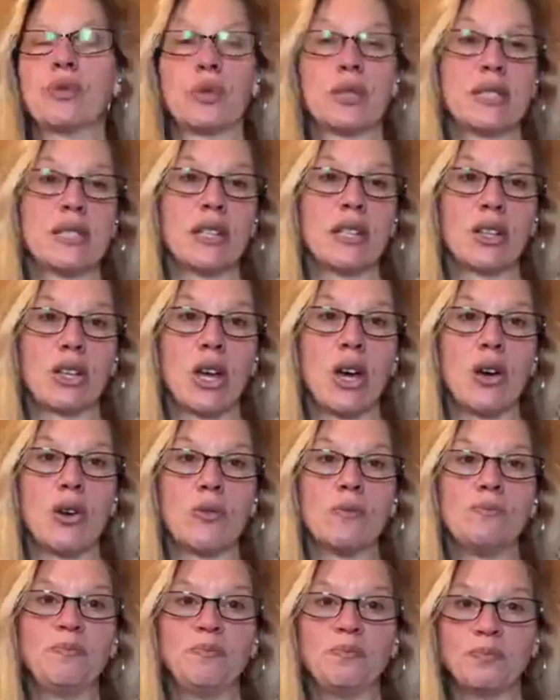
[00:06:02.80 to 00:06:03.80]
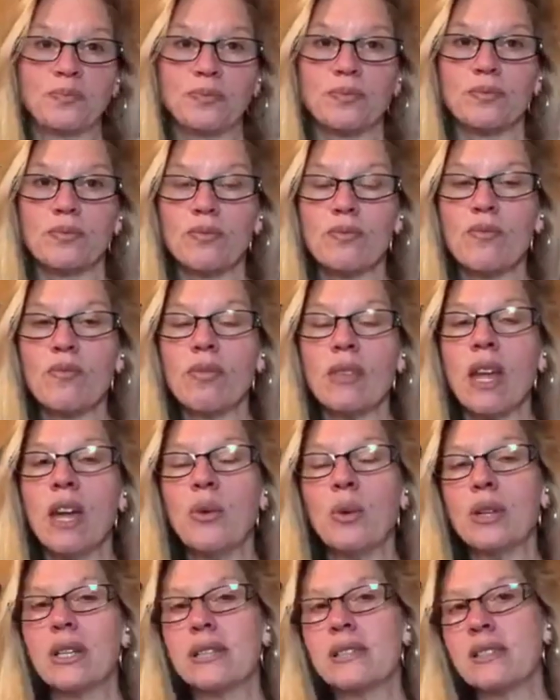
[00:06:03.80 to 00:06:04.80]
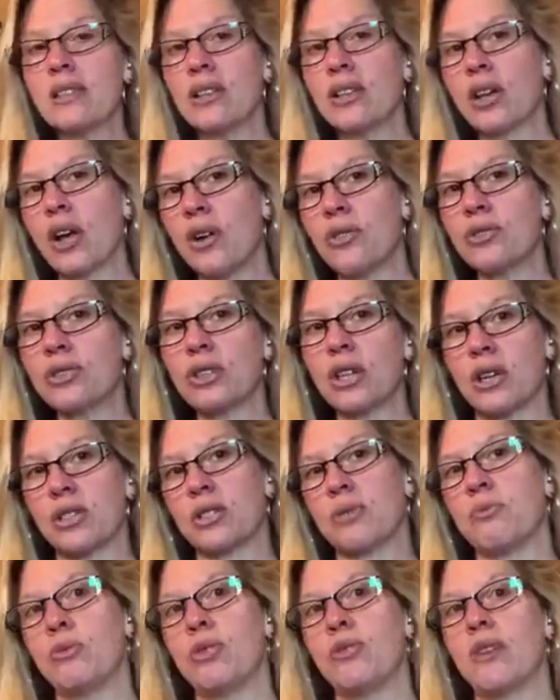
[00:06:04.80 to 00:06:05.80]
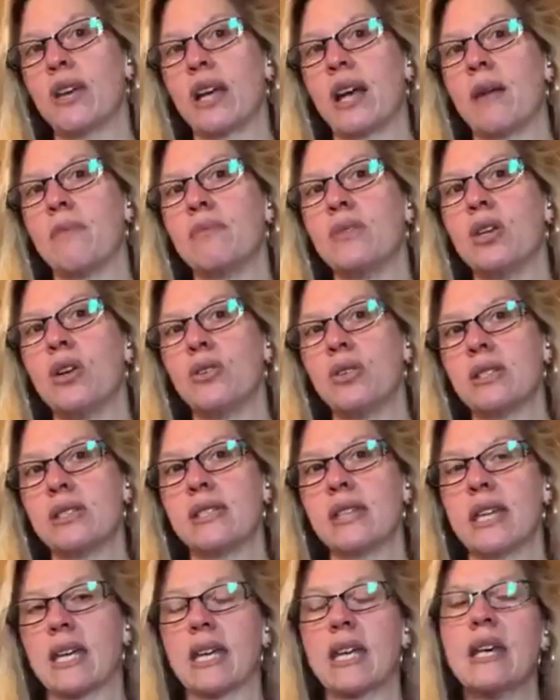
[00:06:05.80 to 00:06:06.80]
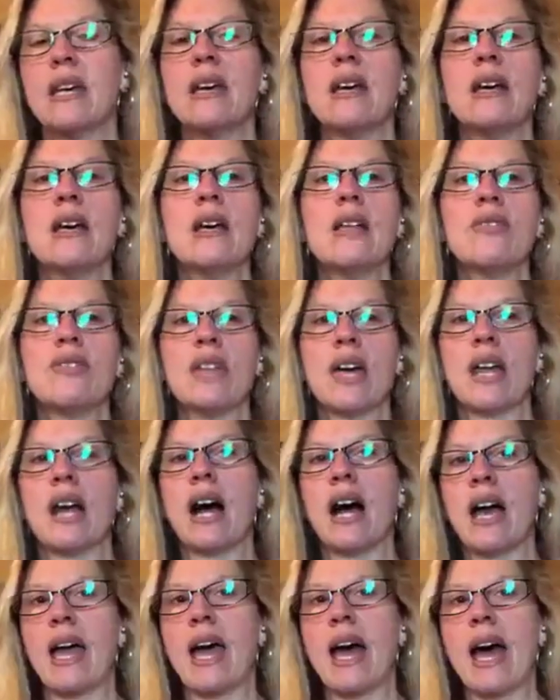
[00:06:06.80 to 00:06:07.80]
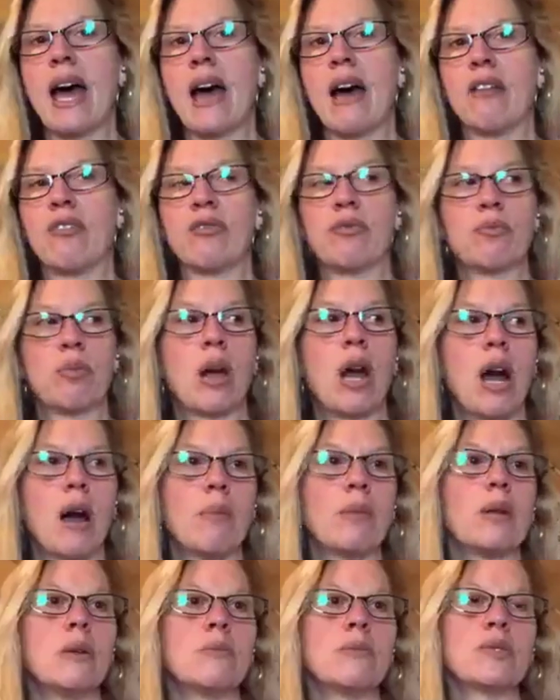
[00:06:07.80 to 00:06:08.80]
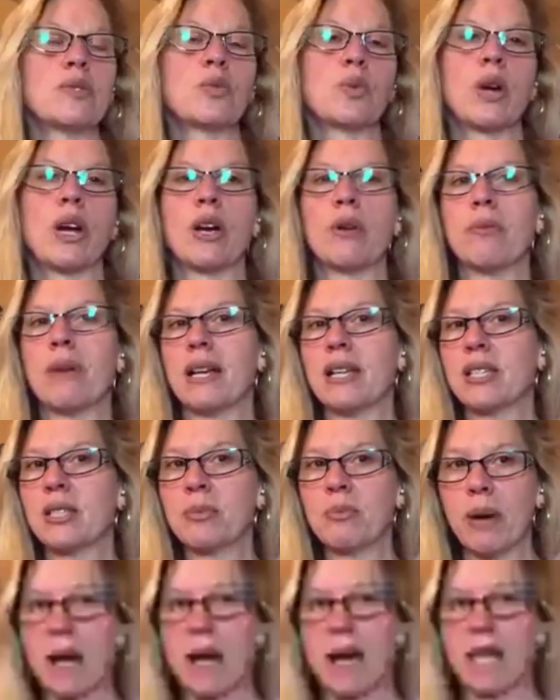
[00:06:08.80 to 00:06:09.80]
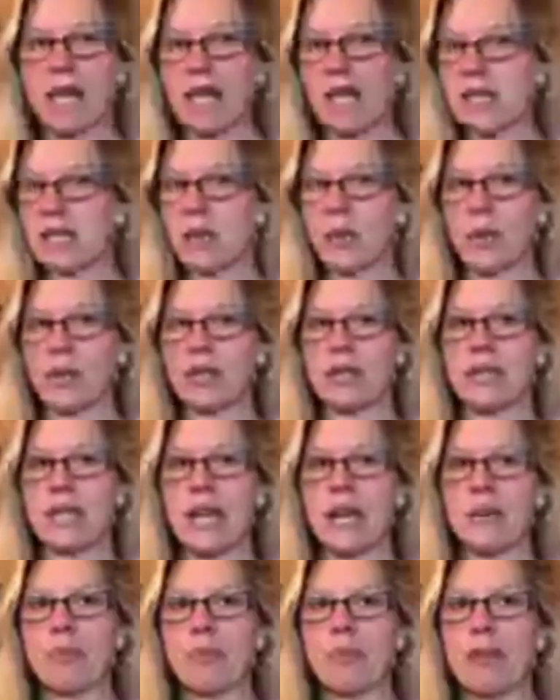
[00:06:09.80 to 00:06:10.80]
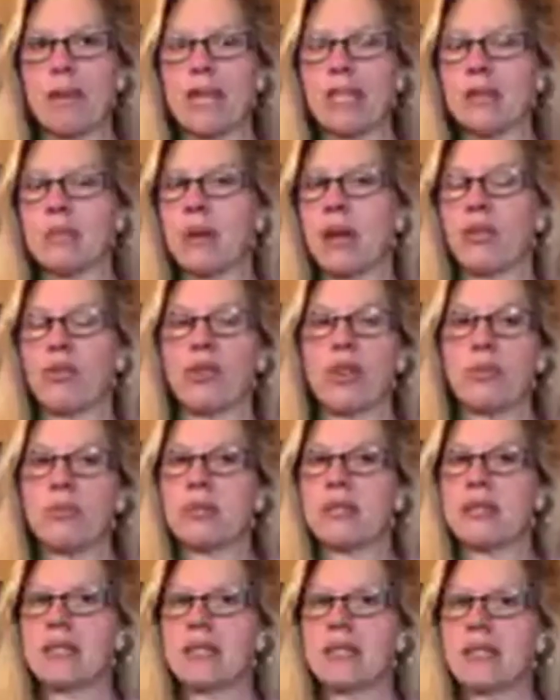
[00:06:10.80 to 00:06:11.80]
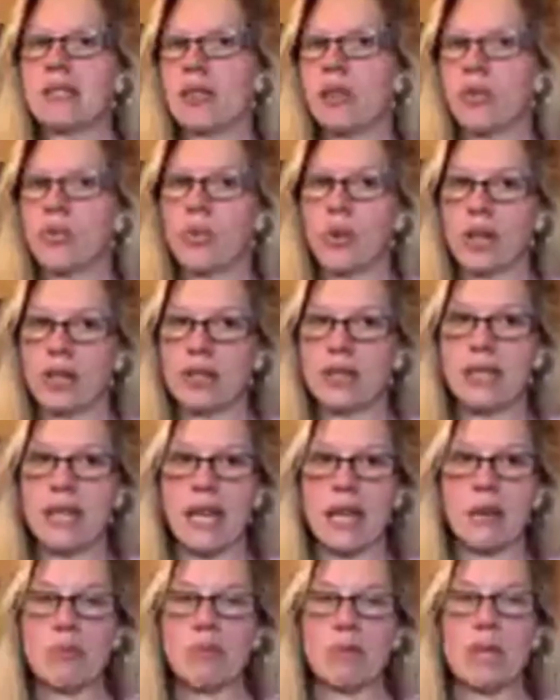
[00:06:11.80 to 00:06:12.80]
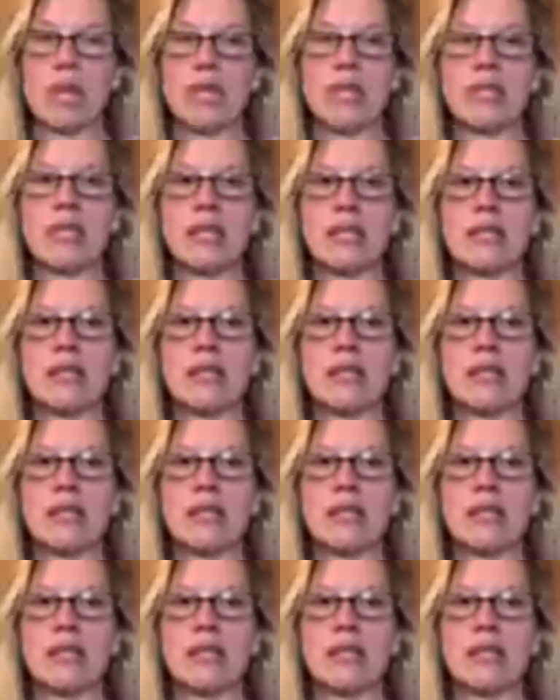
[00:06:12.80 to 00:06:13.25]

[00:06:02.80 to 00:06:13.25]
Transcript: with silicone, and when the silicone starts moving, I'm noticing that I have problems where my spine doesn't want to stay in place, my ribs don't want to stay in place.